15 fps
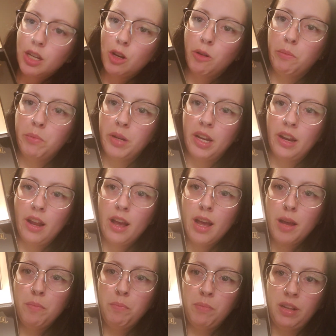Open it
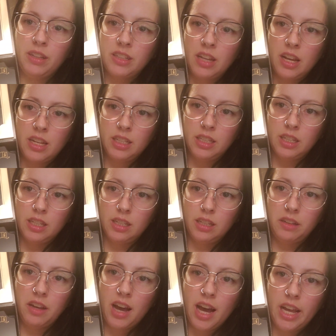up. It's got a little
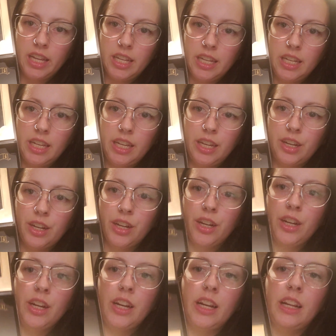guide in
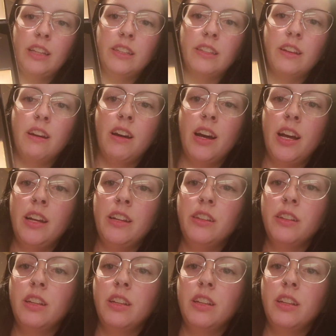here, and it's got